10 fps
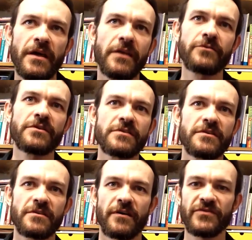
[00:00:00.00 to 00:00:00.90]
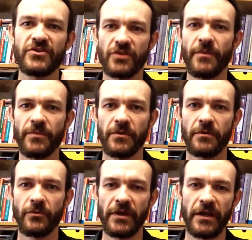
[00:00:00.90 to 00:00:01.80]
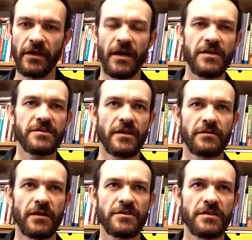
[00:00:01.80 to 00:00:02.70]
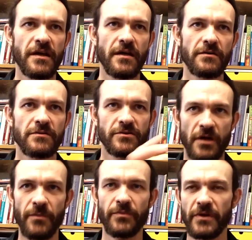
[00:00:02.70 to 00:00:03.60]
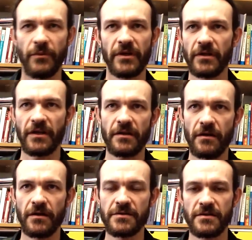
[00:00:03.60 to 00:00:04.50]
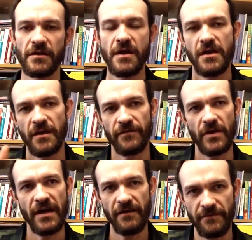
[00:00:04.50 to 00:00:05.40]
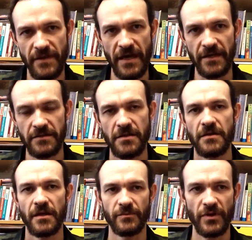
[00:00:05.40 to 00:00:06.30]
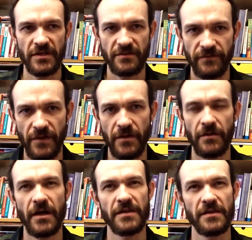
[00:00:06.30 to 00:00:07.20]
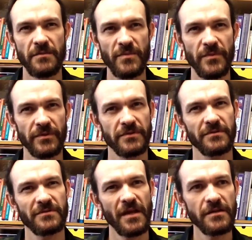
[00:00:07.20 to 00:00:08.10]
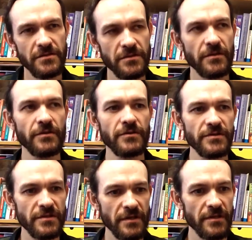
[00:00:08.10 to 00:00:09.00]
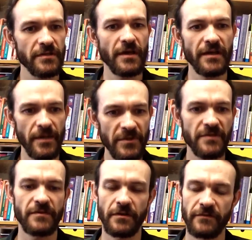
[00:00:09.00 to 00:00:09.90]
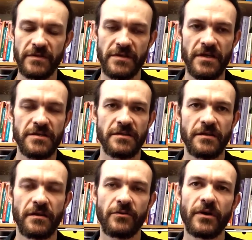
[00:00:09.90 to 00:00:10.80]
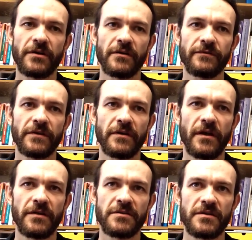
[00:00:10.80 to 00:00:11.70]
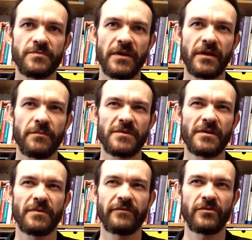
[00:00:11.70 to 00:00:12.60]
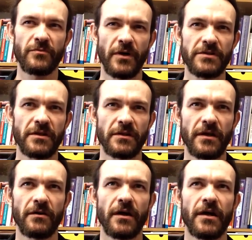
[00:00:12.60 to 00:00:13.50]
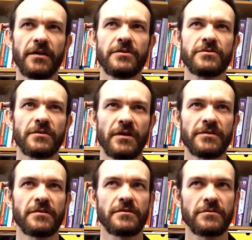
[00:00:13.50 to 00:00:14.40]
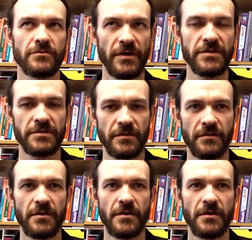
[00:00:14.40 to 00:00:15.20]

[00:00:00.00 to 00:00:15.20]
hindrances of stop, we're going to engage technology now, stop, now we're going to get an answer. If you have that, it breaks the flow, and then people tend to lose the dynamics of the conversation, and then quite often it just becomes a bit of a robotic, now I need to answer this question